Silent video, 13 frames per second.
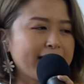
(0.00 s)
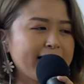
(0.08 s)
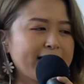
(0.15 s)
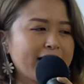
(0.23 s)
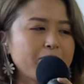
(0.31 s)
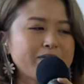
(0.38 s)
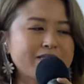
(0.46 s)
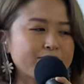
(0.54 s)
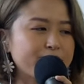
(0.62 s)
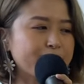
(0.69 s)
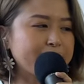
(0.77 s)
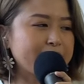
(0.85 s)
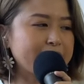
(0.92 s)
and I was
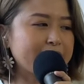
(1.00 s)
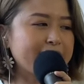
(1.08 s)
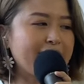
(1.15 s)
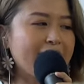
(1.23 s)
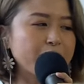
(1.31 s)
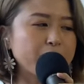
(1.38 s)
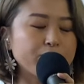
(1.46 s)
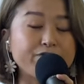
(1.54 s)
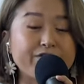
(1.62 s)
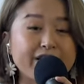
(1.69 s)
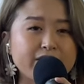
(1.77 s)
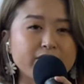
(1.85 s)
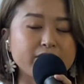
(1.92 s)
afraid that I will
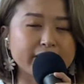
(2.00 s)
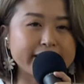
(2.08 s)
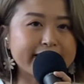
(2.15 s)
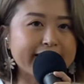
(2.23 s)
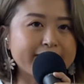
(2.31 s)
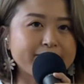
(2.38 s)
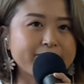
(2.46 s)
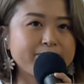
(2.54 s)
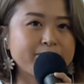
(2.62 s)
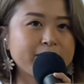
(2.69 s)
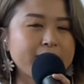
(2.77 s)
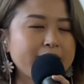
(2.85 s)
fail again.